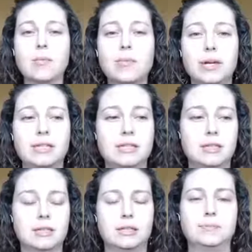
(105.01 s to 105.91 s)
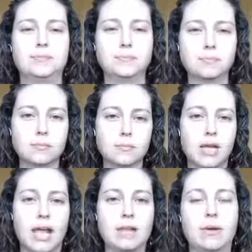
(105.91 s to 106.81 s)
But
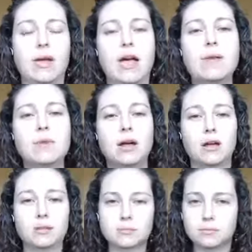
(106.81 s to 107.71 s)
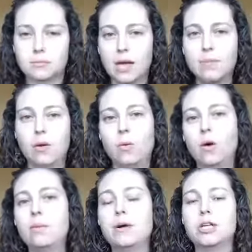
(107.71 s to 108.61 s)
anyway, I'm a
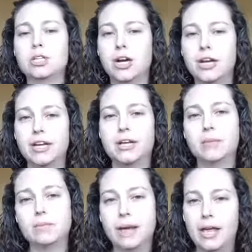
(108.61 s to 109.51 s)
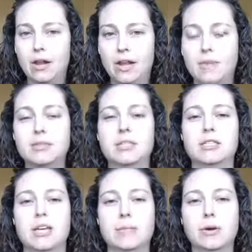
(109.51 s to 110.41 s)
Walmart, Target, buy it on Amazon
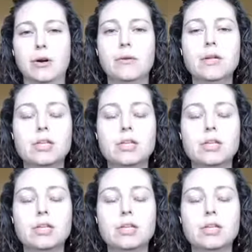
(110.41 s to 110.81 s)
type of girl.